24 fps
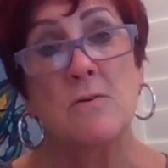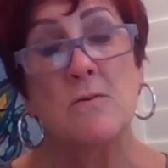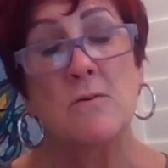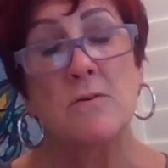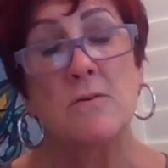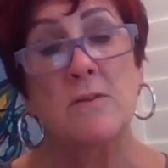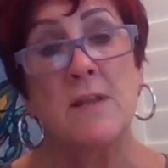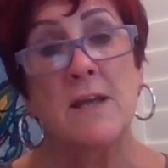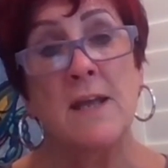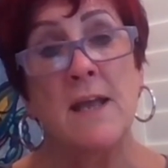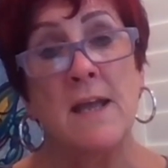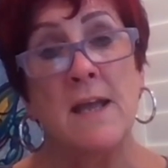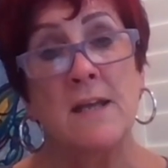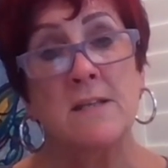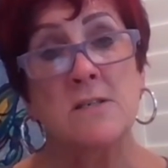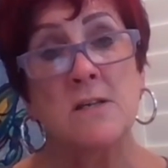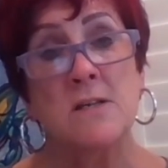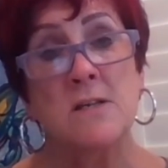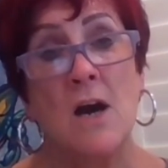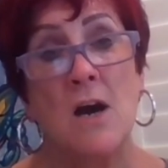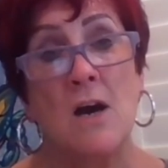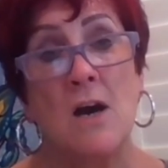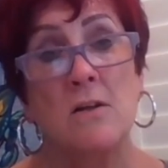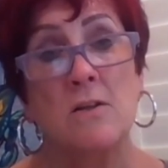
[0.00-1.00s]
they had to
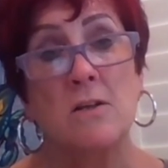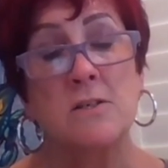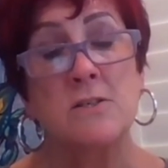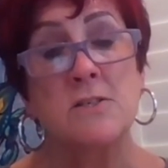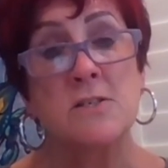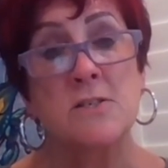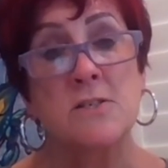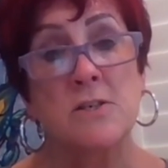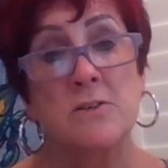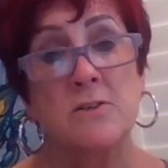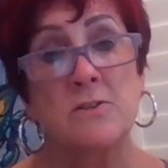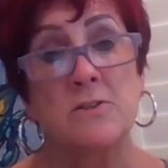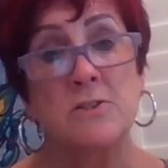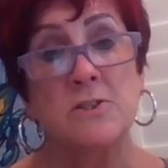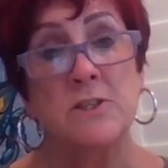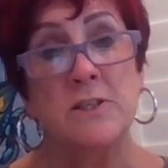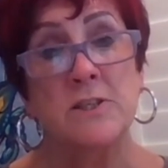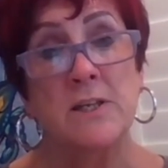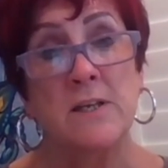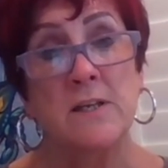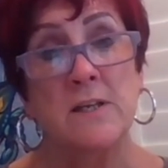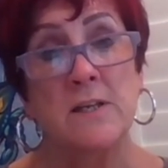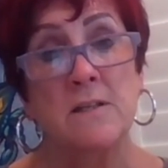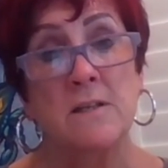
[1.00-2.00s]
call a surgeon
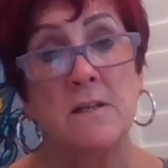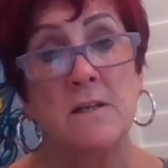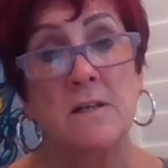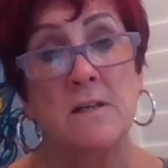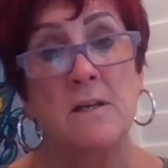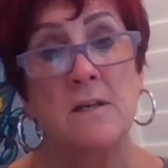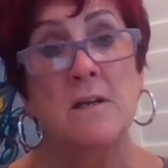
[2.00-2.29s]
in